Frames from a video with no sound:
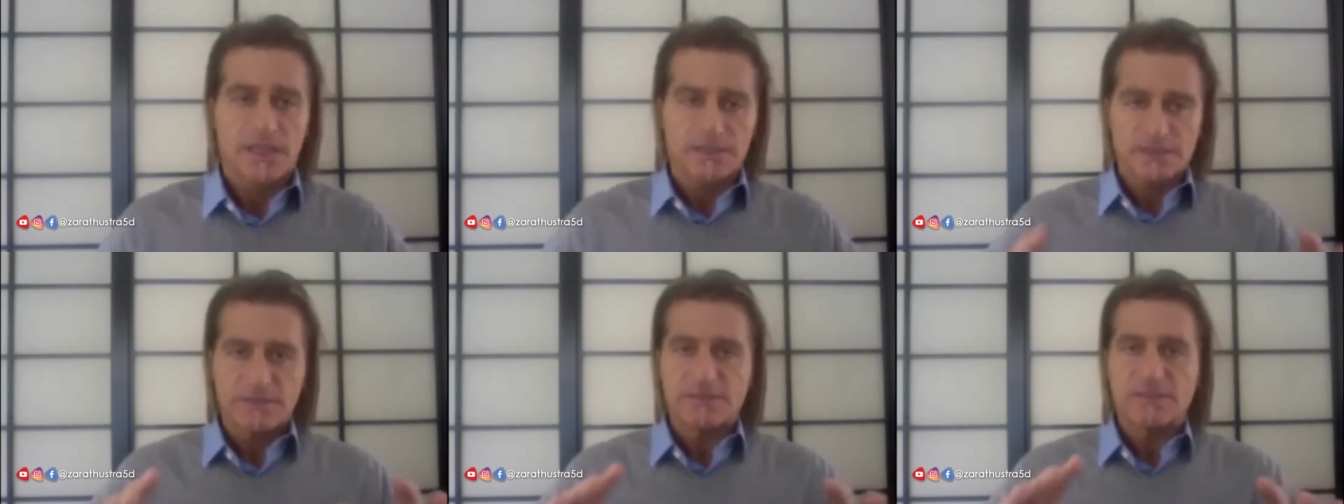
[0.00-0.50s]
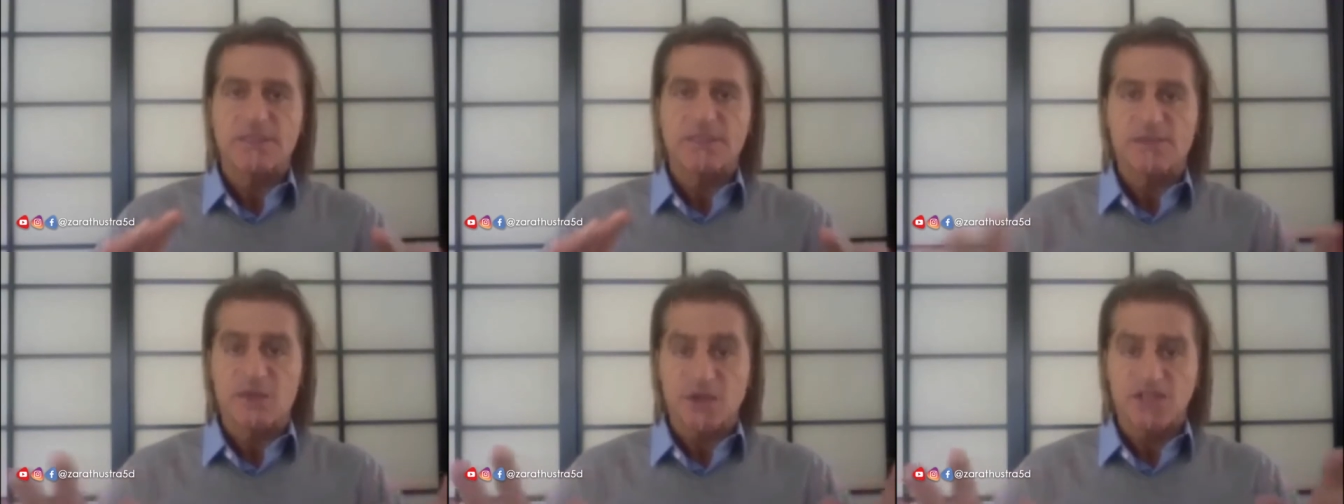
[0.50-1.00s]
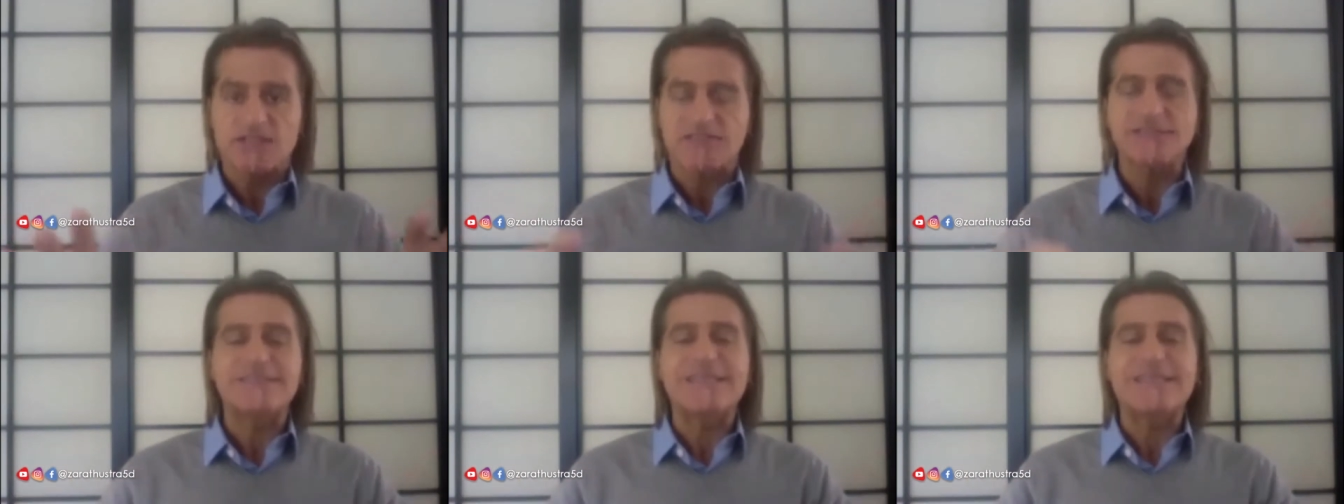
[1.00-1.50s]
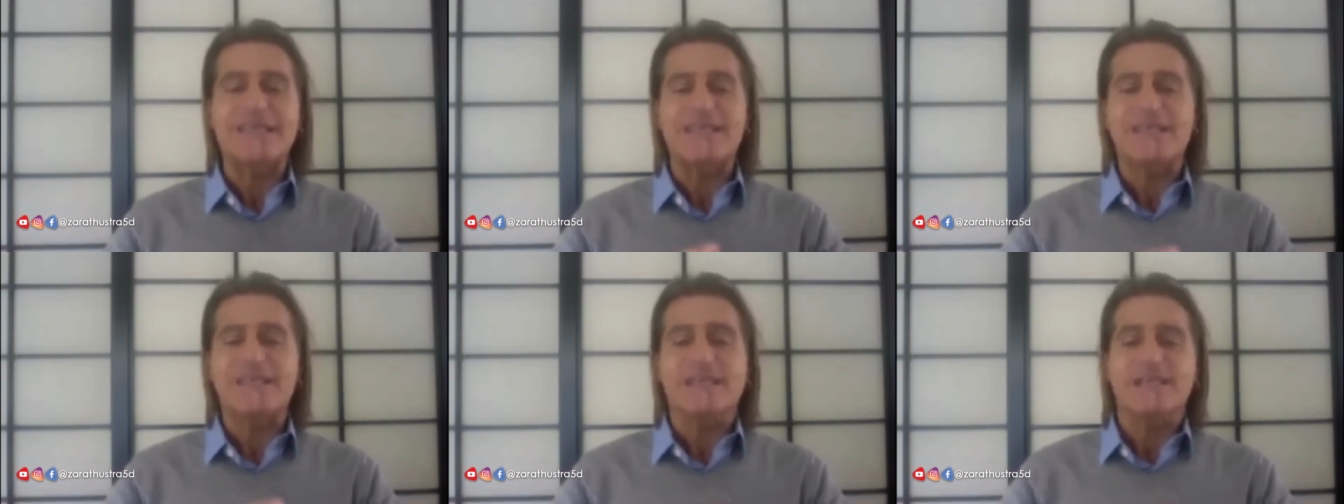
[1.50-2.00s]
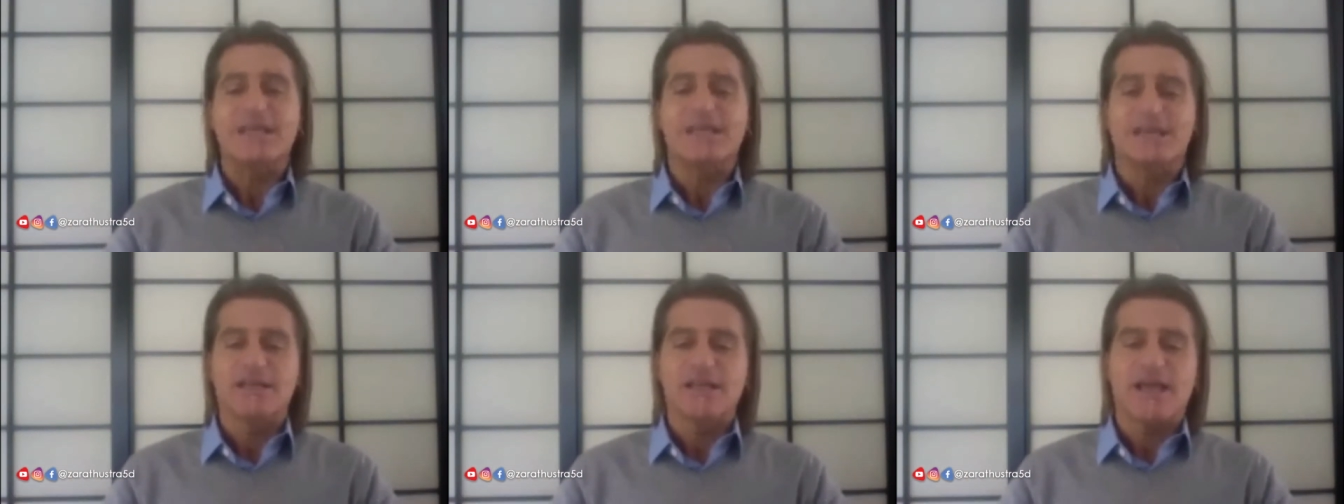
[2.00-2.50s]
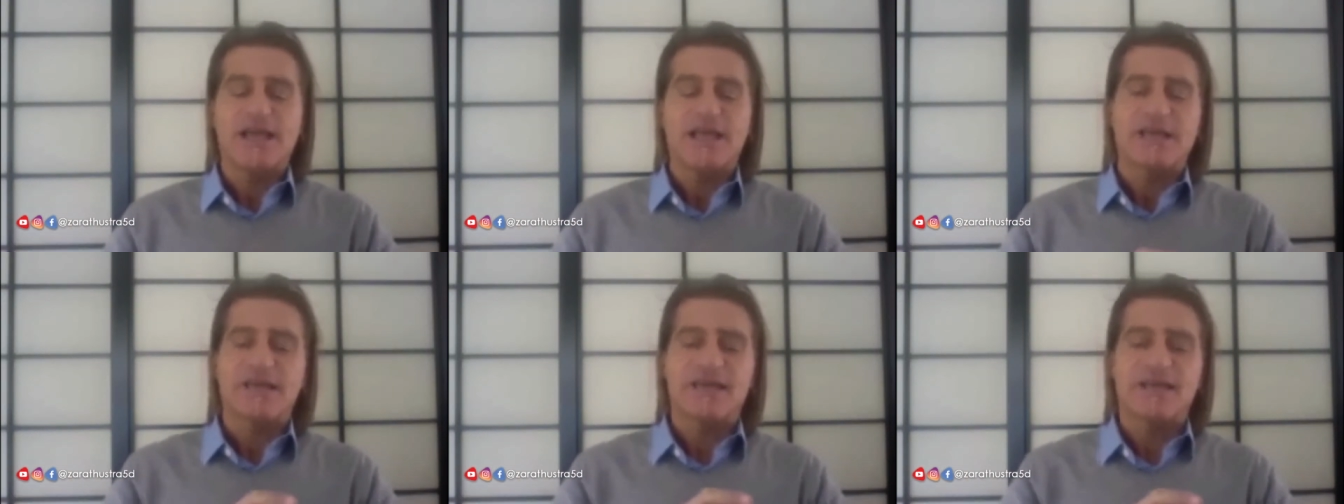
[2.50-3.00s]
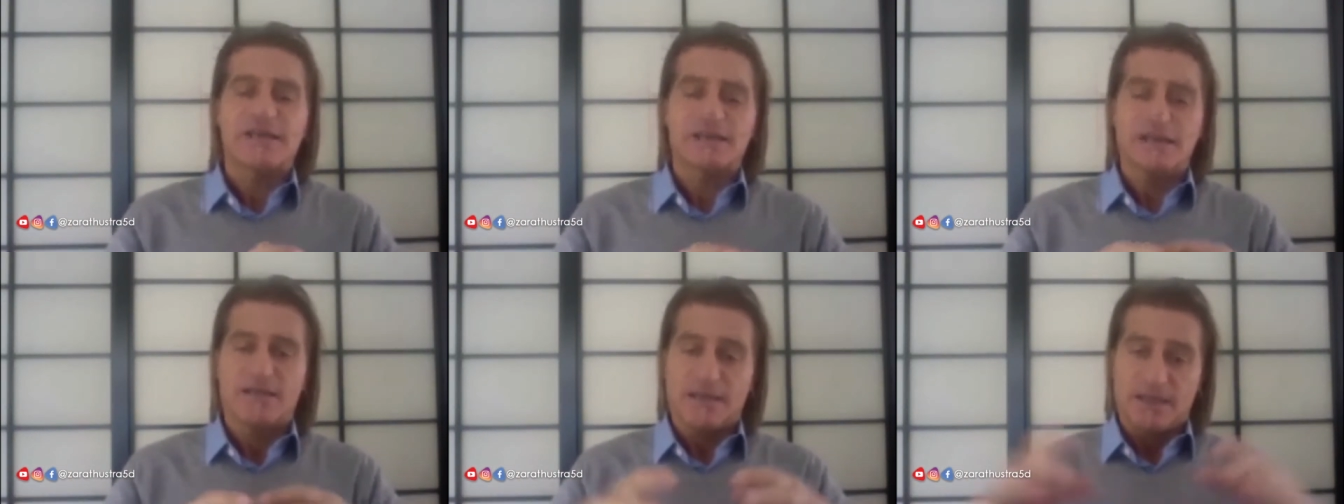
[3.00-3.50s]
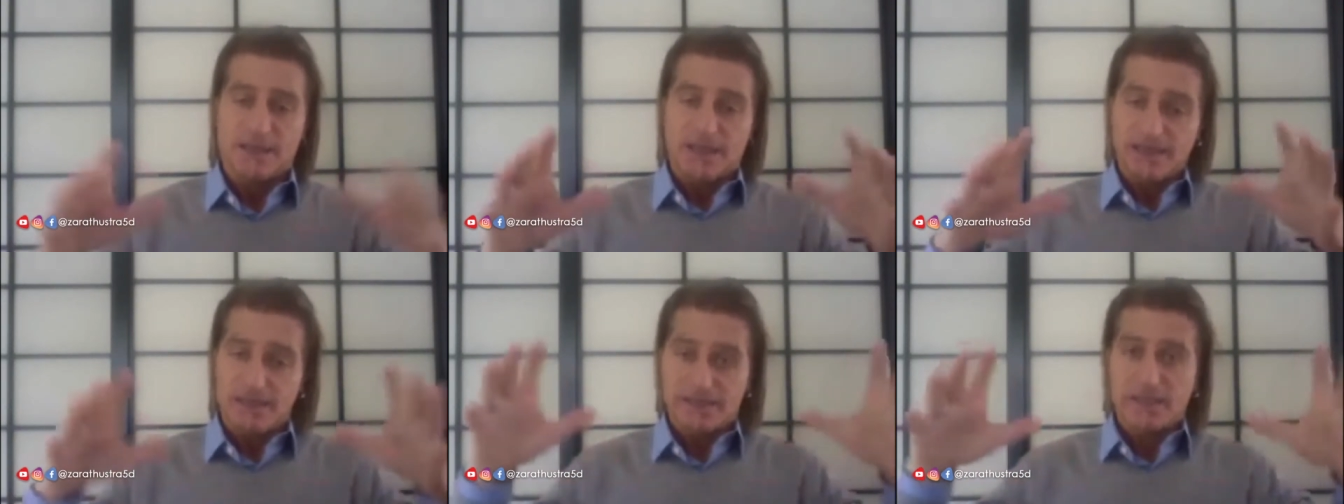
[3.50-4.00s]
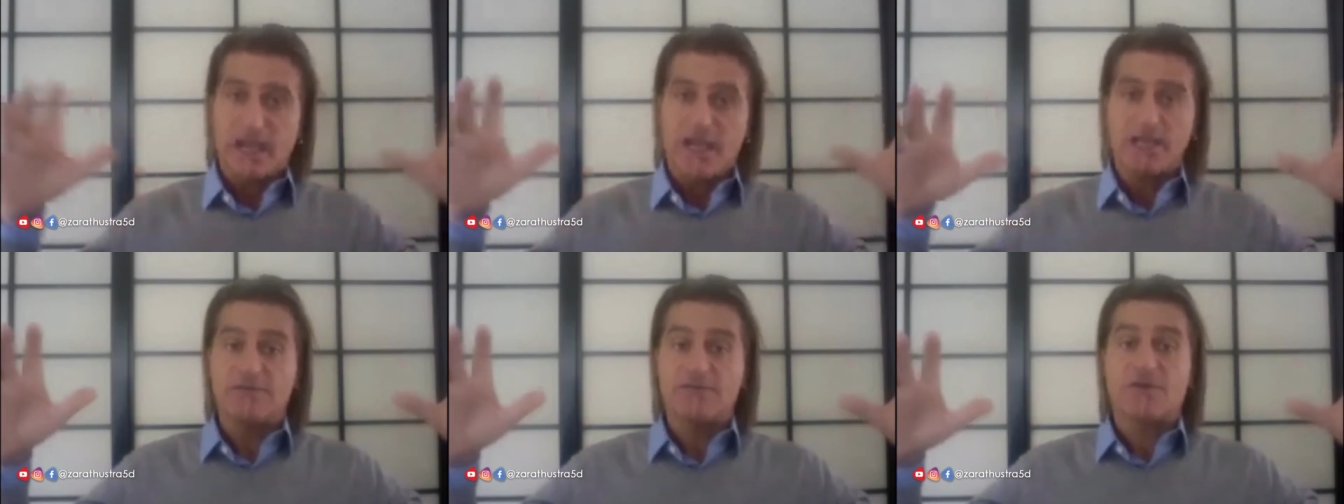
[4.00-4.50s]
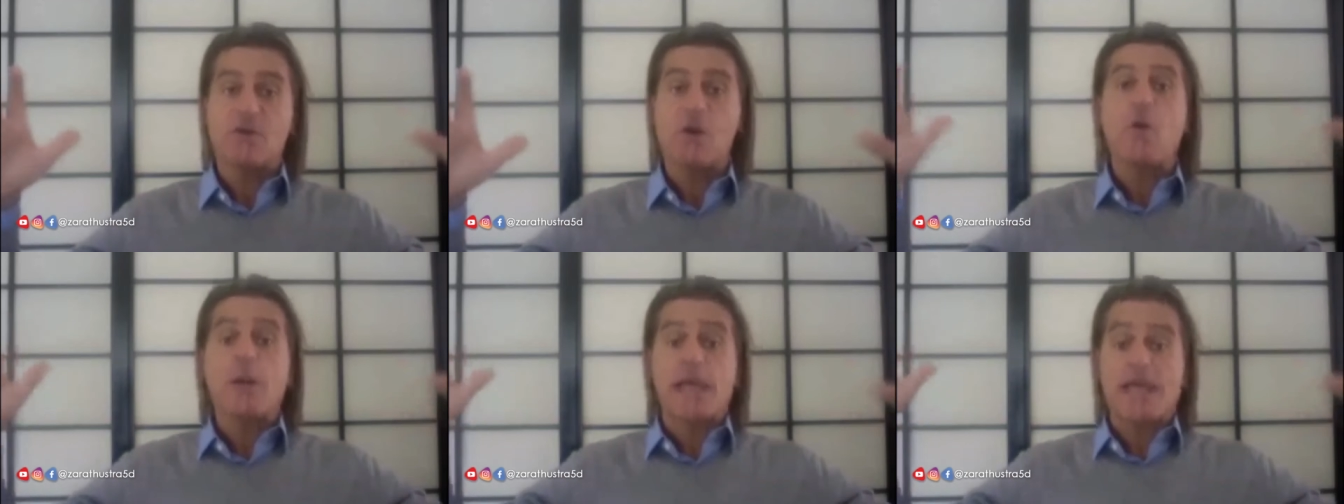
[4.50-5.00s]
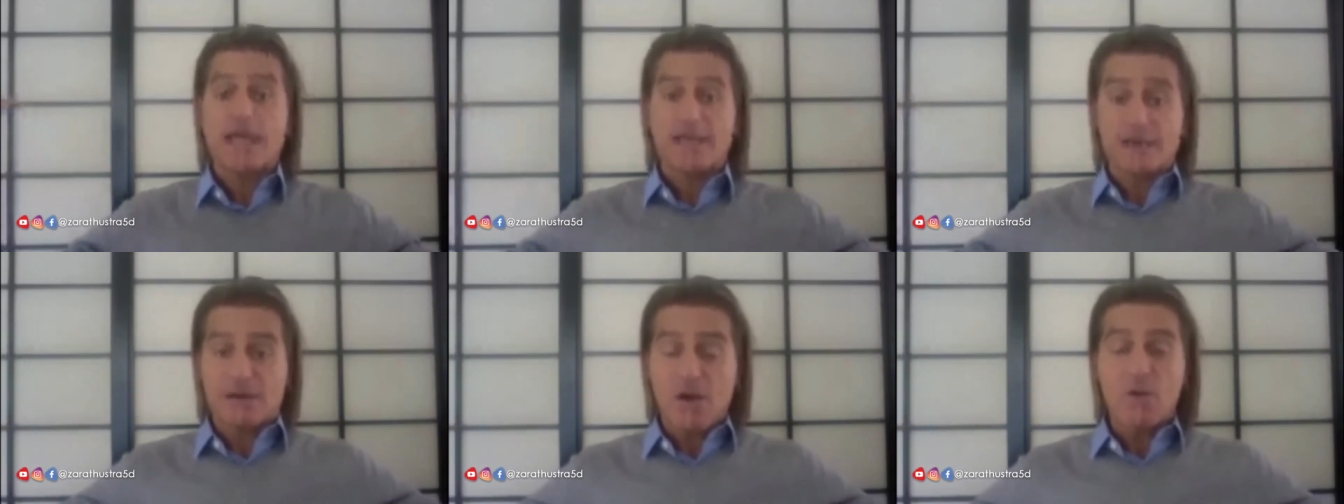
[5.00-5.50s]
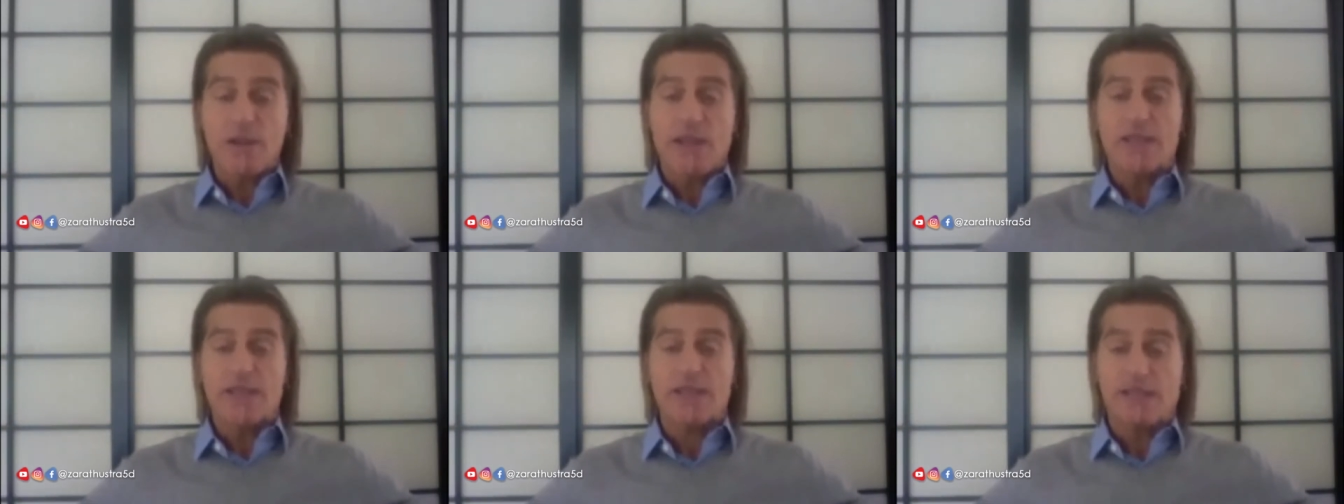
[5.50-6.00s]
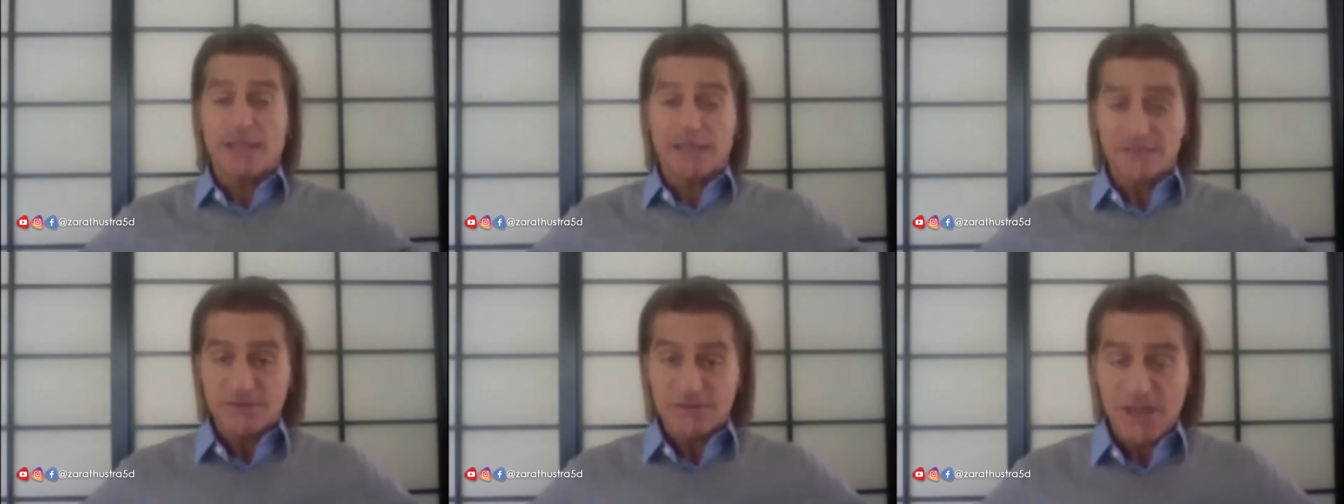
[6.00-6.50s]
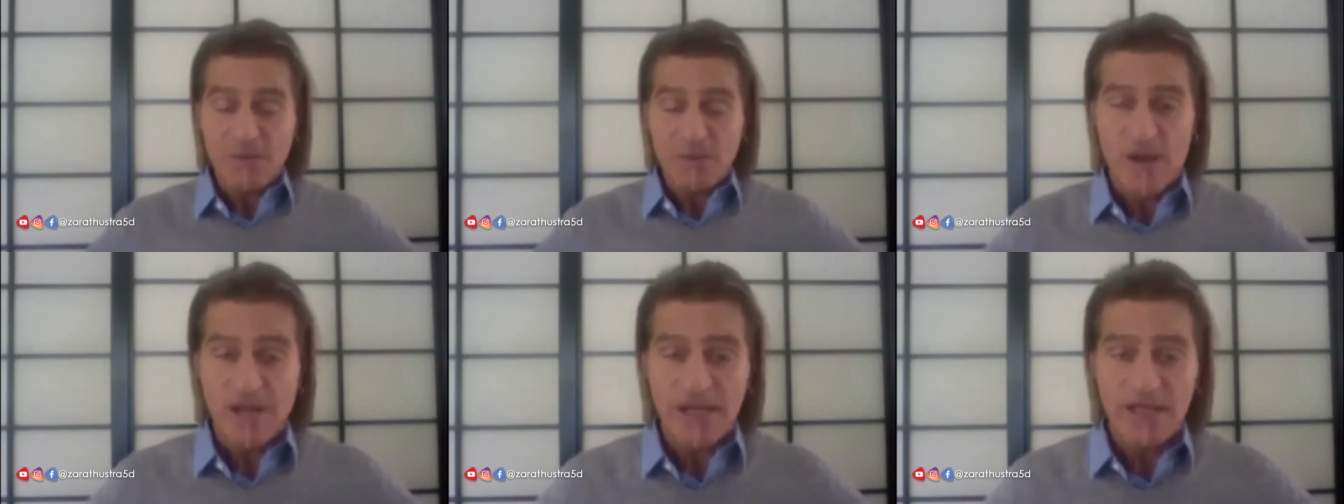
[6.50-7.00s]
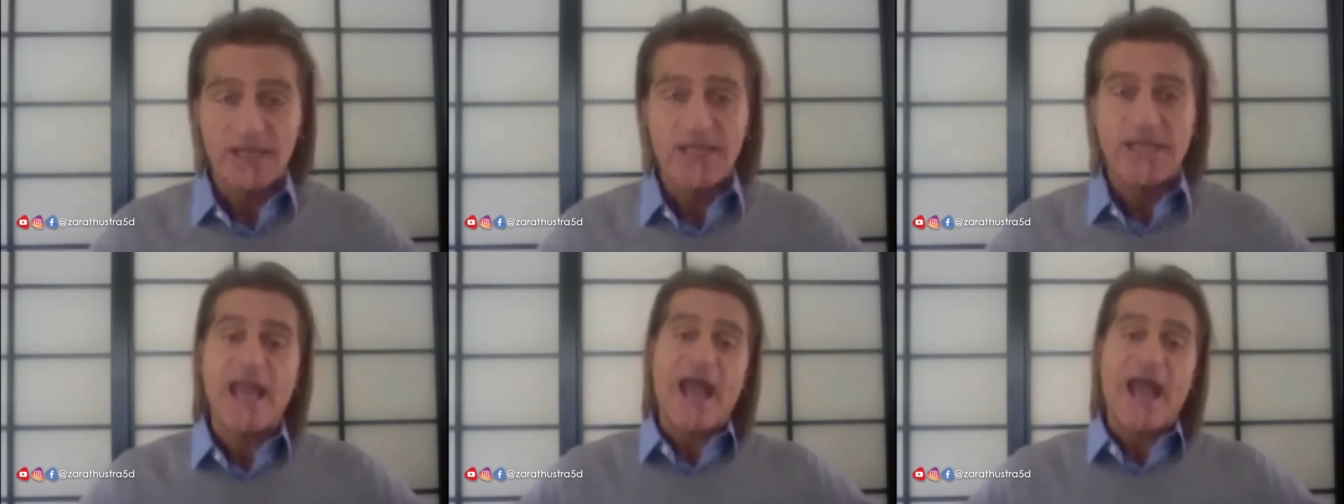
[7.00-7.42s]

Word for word: it's you can see like it's kind of growing and growing in some way,